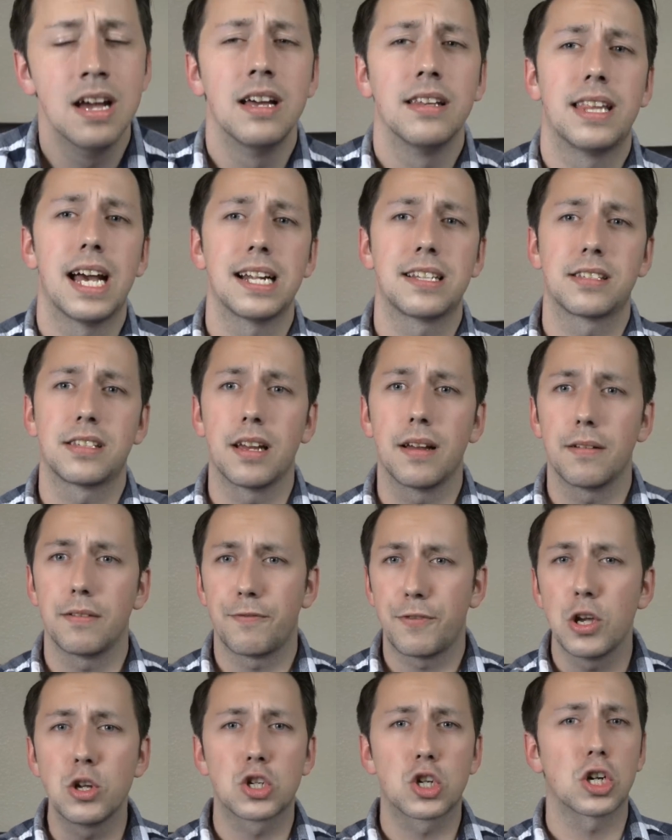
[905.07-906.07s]
That's the
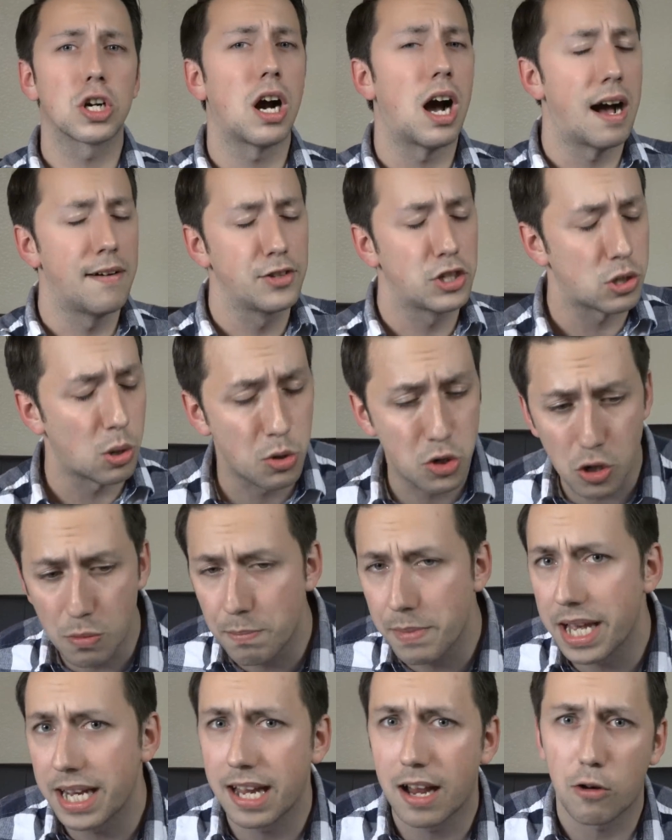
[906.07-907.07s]
future of social
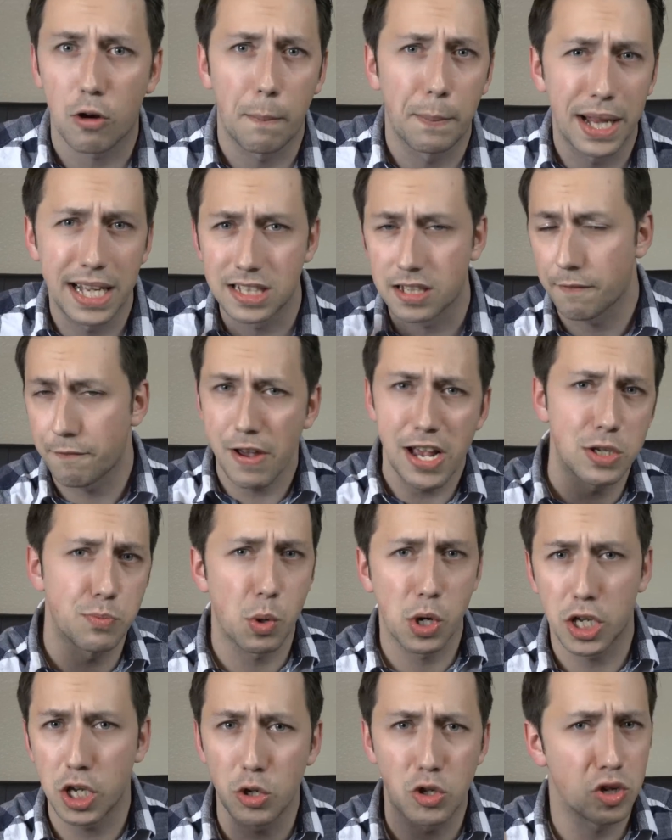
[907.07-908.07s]
media, replacing
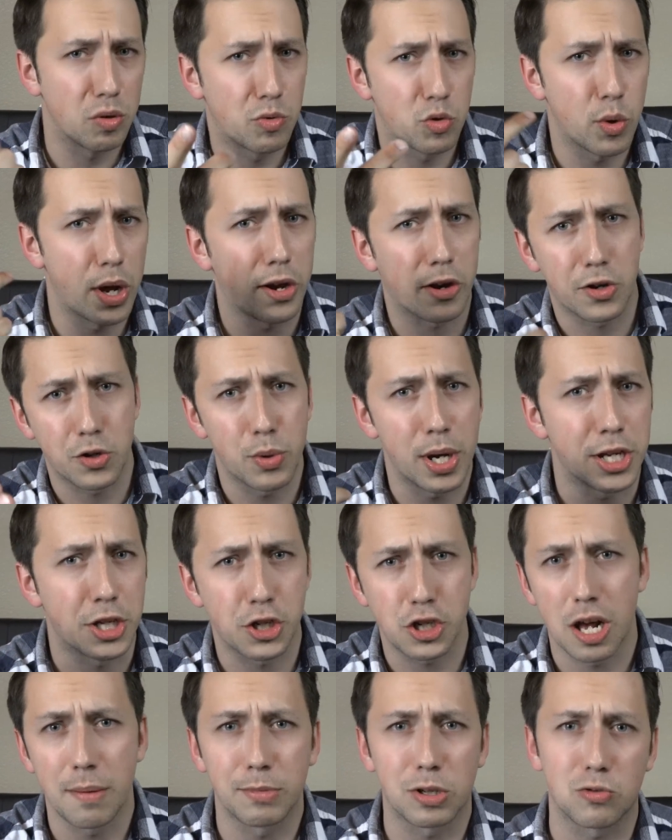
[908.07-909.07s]
Facebook, YouTube, Twitter,
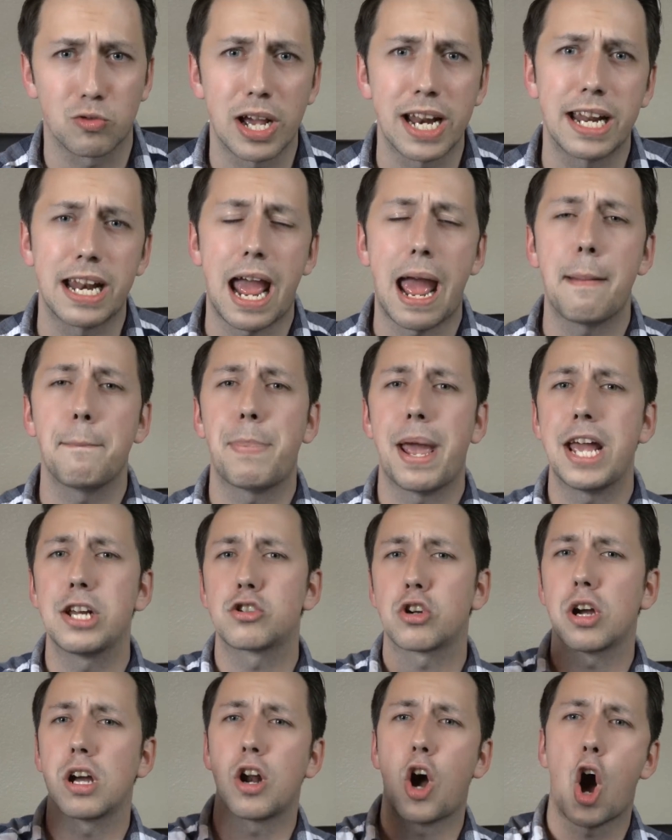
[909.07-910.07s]
Twitch, Tumblr, Reddit, and
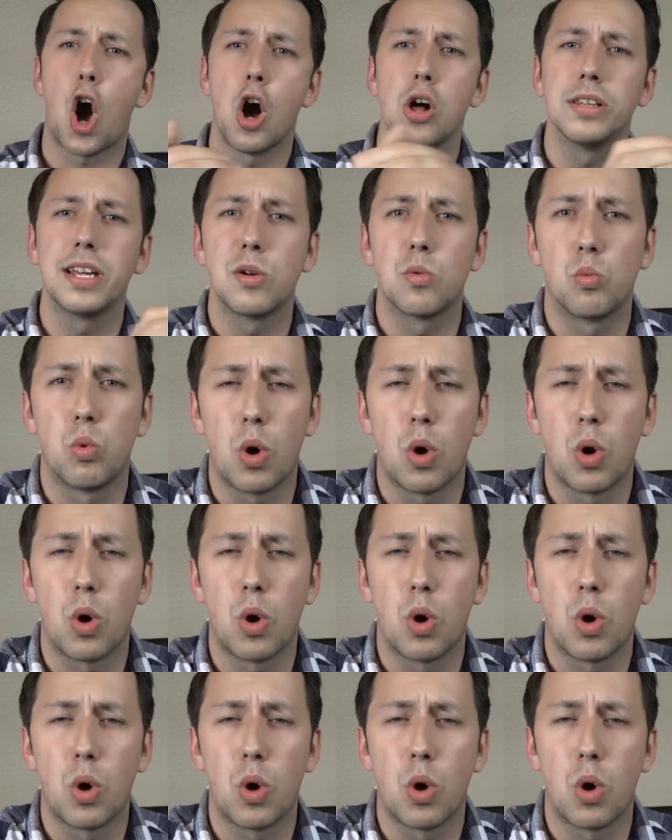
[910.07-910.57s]
Patreon all in